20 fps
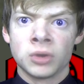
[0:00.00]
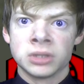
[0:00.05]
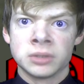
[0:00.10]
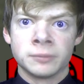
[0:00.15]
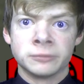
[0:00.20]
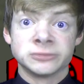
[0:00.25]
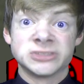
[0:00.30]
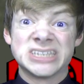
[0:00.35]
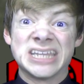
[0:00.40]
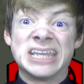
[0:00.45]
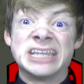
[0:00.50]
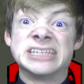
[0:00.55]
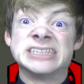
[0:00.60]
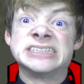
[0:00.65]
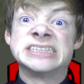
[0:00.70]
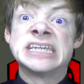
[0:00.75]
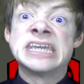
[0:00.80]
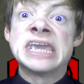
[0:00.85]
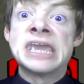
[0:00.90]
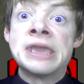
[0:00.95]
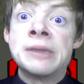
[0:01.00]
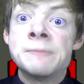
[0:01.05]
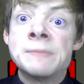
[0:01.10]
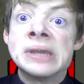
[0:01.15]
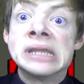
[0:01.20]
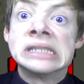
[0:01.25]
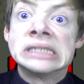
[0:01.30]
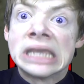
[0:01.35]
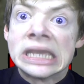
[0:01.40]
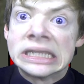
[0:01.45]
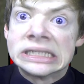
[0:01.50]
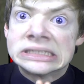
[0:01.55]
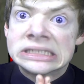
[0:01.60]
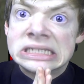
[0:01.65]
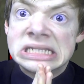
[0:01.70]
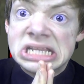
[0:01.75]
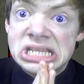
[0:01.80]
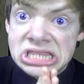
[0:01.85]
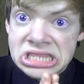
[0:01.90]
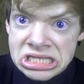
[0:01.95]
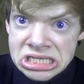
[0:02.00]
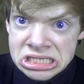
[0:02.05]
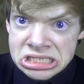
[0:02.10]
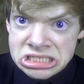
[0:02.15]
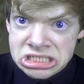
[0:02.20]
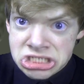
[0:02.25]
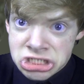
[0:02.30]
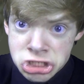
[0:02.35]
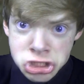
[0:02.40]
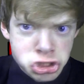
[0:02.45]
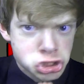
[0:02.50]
of the most intimidating things